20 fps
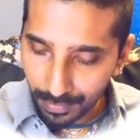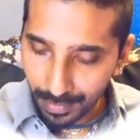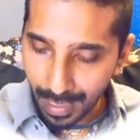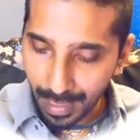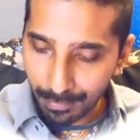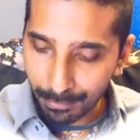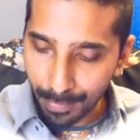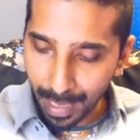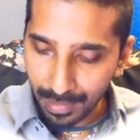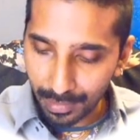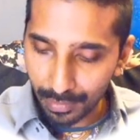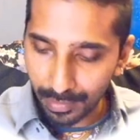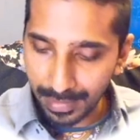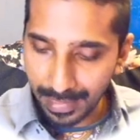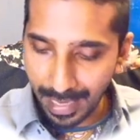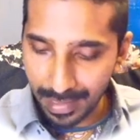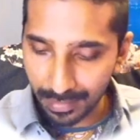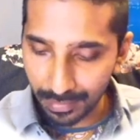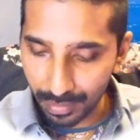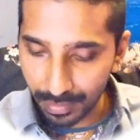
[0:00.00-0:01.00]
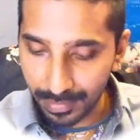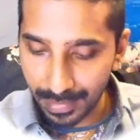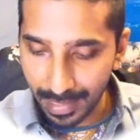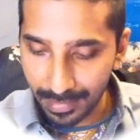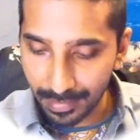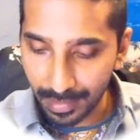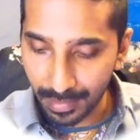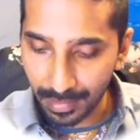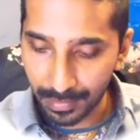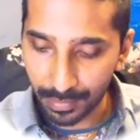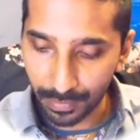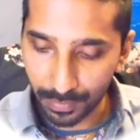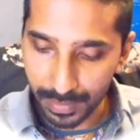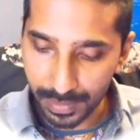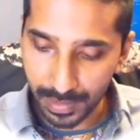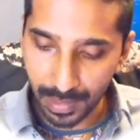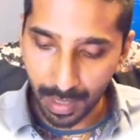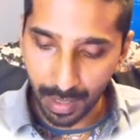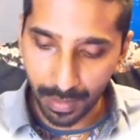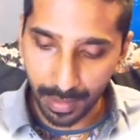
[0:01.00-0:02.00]
and manually enter data into a
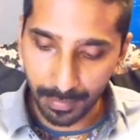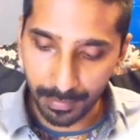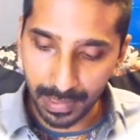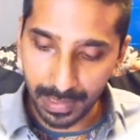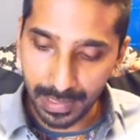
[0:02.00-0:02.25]
CRM.